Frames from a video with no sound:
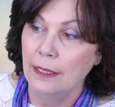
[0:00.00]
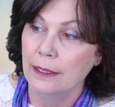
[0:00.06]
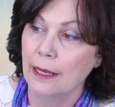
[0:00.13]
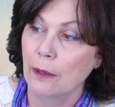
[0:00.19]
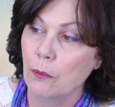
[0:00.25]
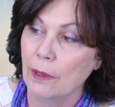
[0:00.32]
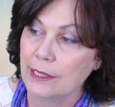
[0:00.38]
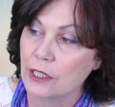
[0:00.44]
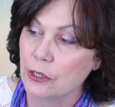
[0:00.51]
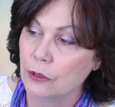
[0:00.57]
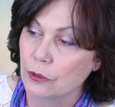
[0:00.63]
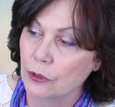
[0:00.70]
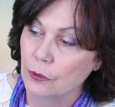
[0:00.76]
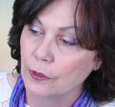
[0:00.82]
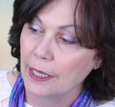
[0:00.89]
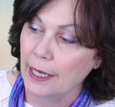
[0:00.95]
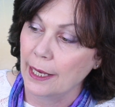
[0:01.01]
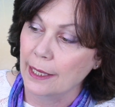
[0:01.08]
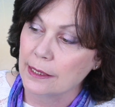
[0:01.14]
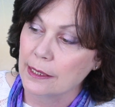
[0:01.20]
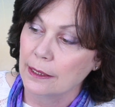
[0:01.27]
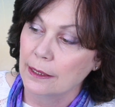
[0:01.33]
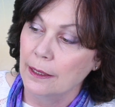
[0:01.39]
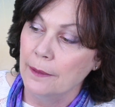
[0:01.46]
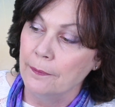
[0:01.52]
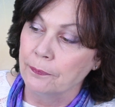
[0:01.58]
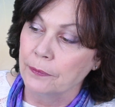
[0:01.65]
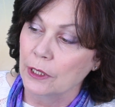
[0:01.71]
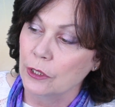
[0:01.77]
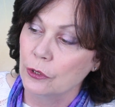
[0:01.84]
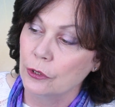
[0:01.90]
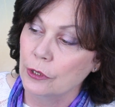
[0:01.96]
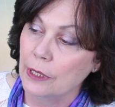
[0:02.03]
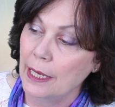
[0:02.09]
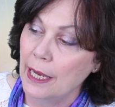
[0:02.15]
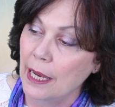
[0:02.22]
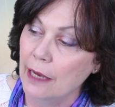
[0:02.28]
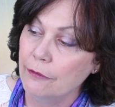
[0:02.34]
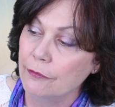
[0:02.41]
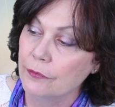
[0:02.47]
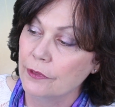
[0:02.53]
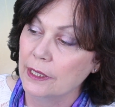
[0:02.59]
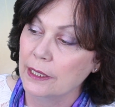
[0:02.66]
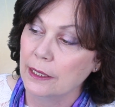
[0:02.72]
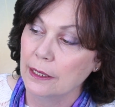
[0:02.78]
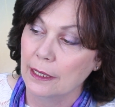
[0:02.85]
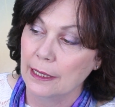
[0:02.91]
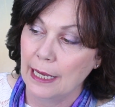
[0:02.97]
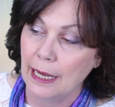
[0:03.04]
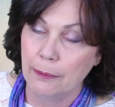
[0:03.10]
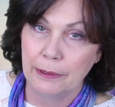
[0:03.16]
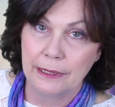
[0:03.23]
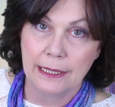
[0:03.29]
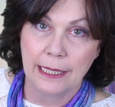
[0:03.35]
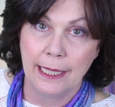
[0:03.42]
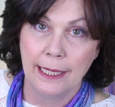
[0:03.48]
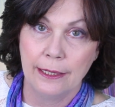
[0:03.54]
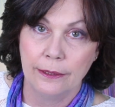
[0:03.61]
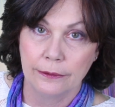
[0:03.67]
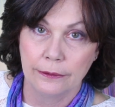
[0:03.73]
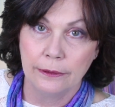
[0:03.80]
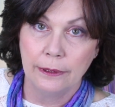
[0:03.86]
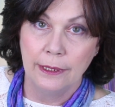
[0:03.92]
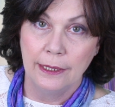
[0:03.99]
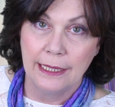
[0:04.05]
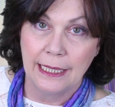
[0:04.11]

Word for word: Now once you do that, you have the up and down